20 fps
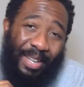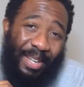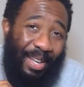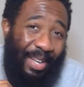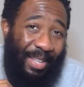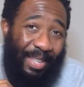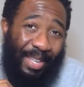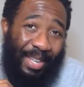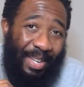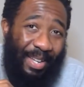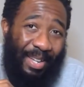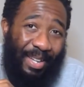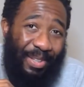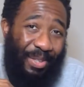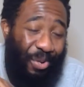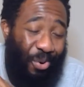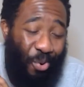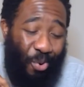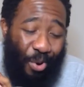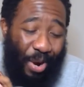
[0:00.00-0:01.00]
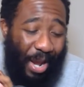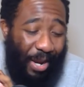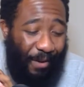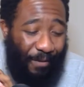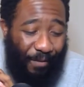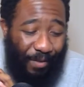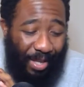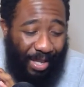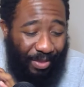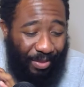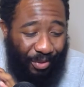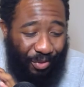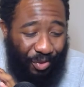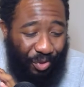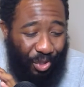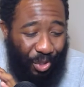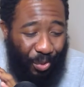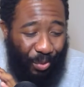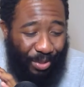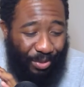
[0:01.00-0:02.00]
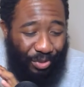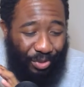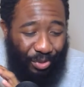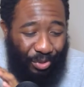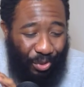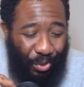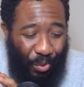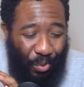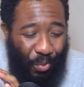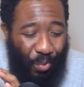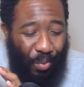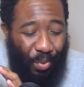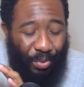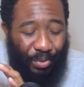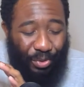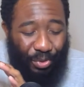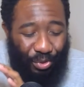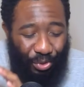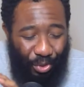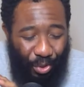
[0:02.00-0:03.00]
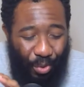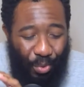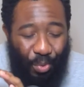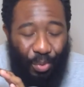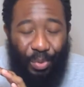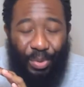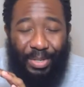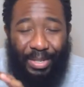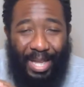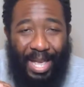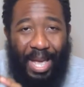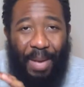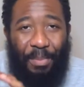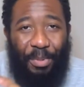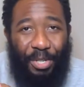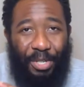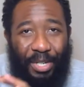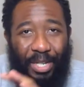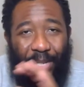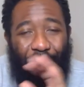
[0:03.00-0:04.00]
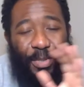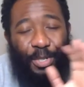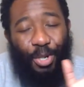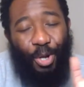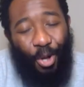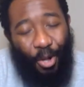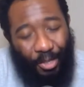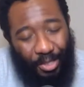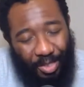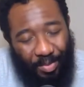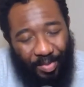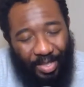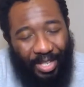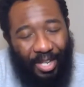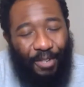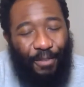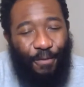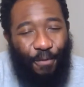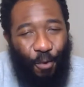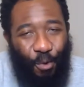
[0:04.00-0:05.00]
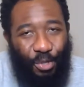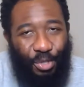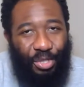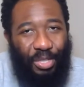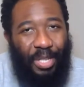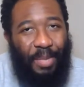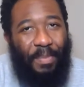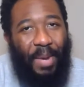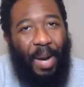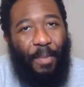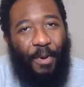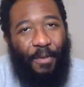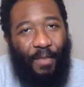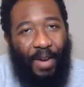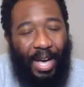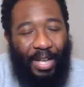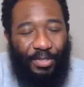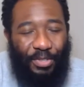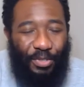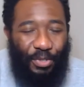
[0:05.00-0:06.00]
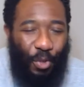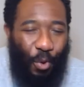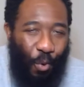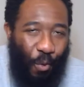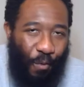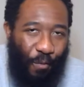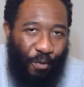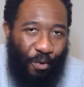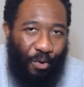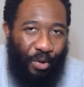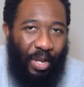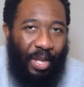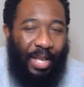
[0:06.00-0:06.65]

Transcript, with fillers: Again, the choreography in this show is so so damn good, but ultimately, unfortunately, Baba Voss is over